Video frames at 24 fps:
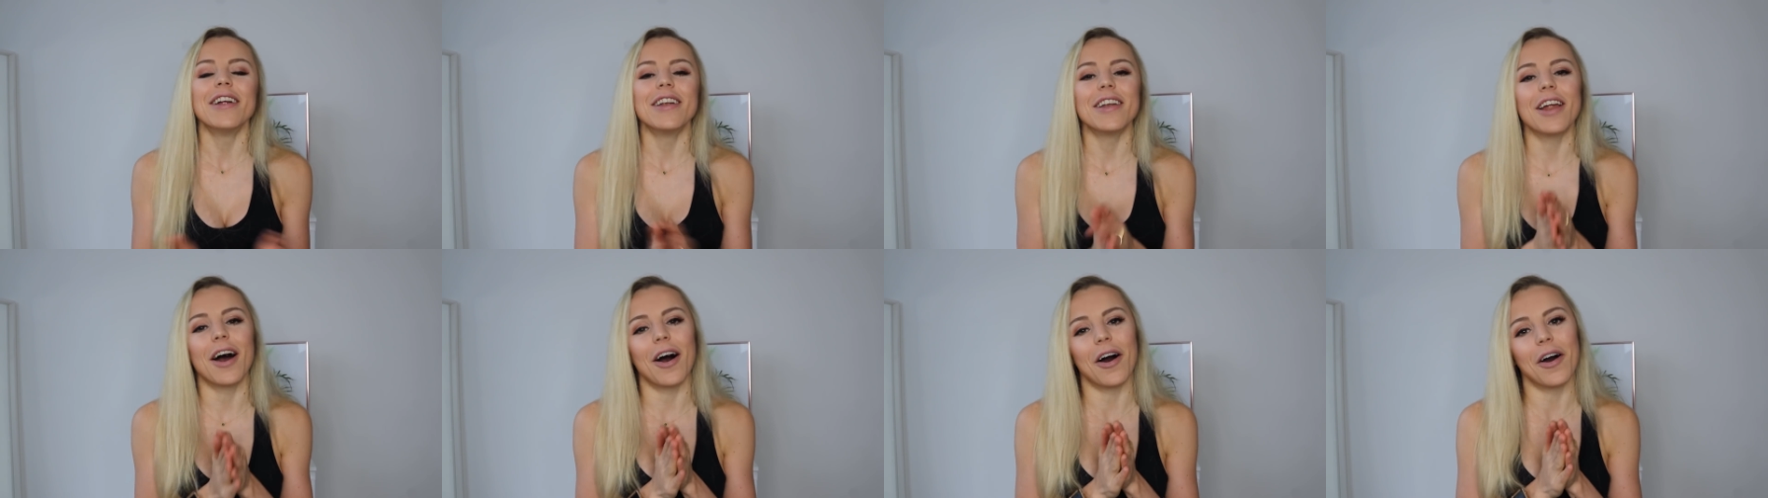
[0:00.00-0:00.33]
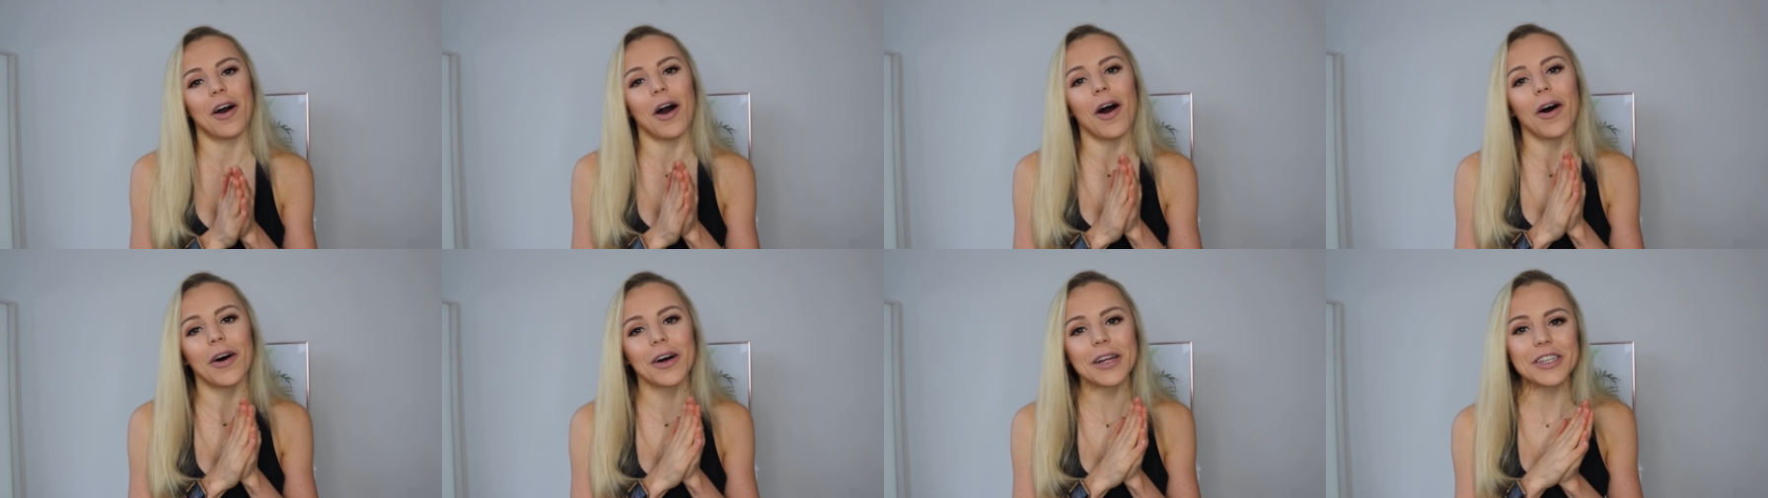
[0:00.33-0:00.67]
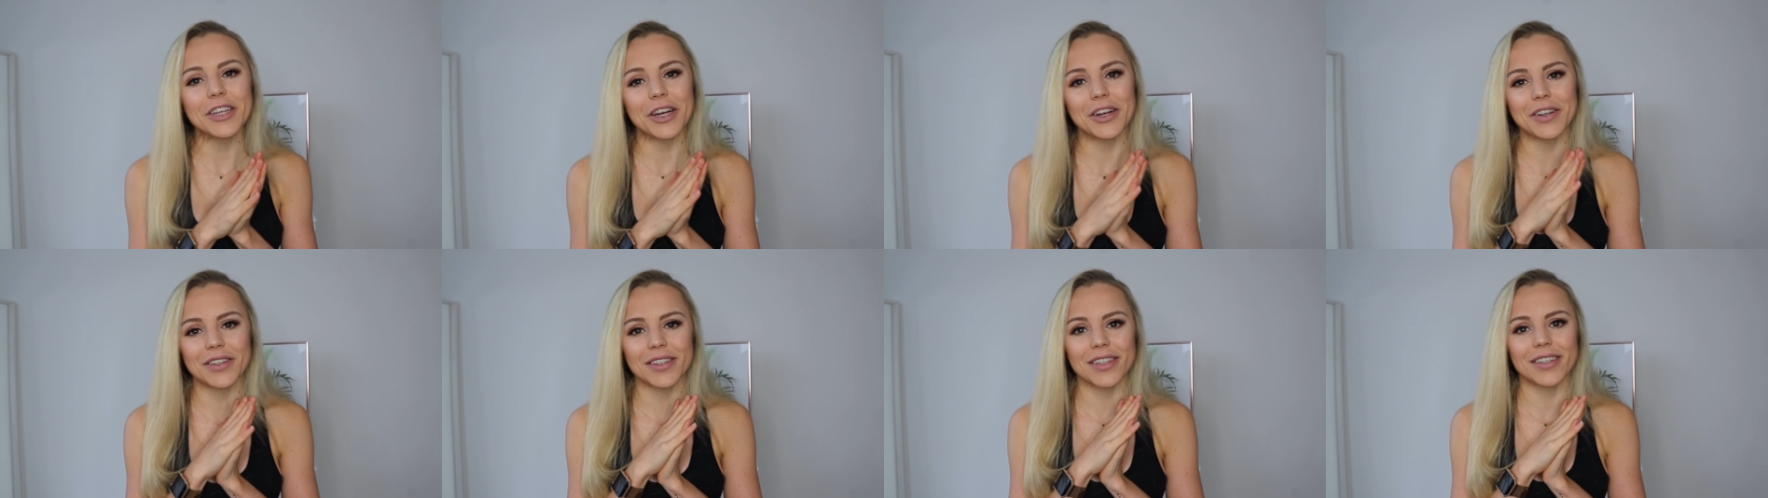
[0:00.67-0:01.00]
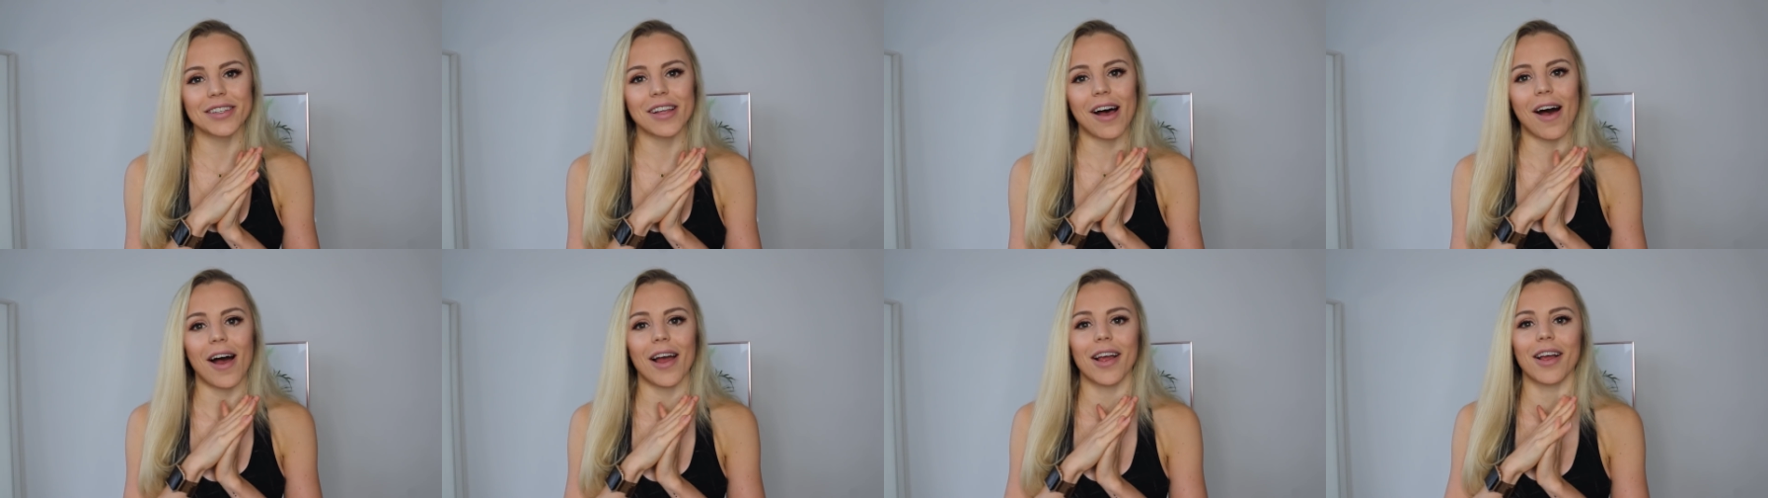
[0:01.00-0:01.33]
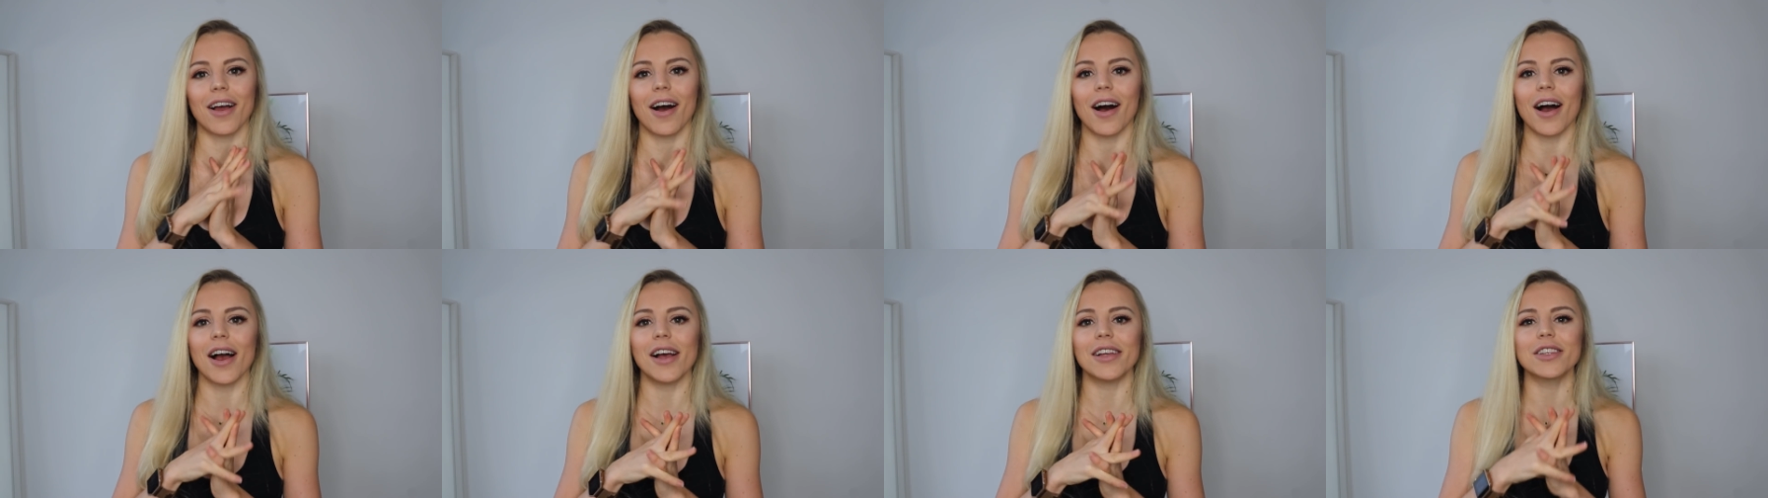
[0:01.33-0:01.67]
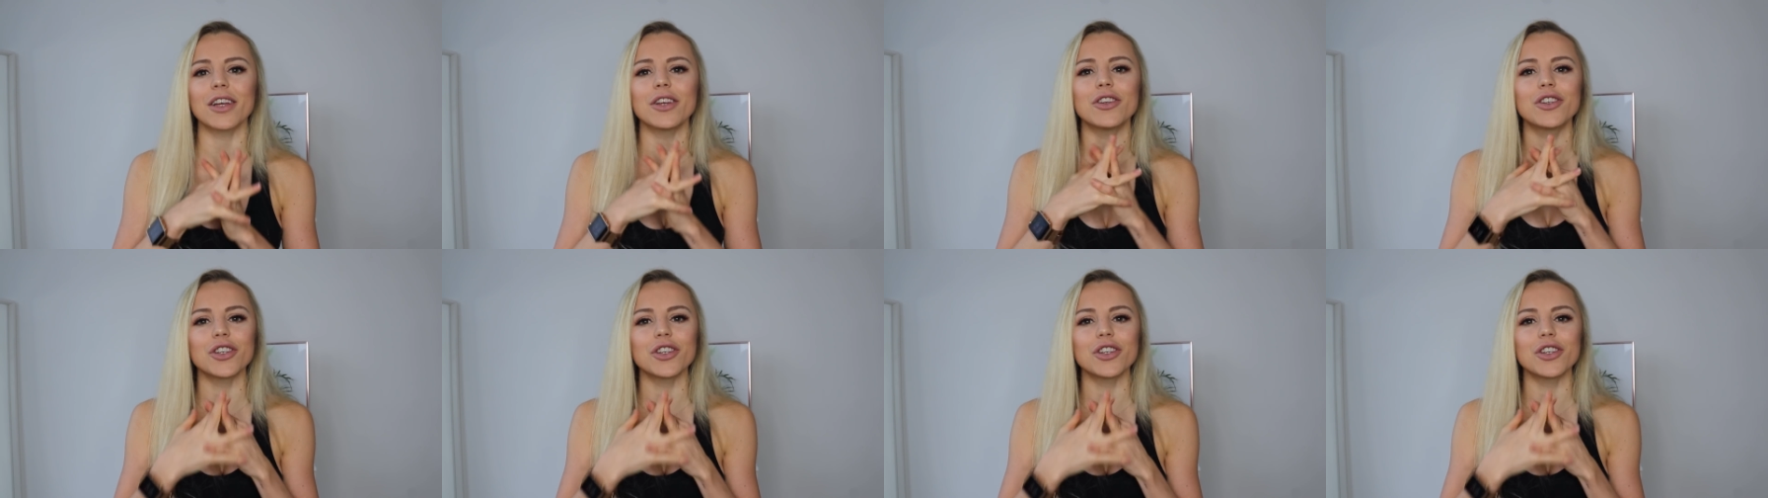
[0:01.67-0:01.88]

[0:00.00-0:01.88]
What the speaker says: No, all jokes aside, guys,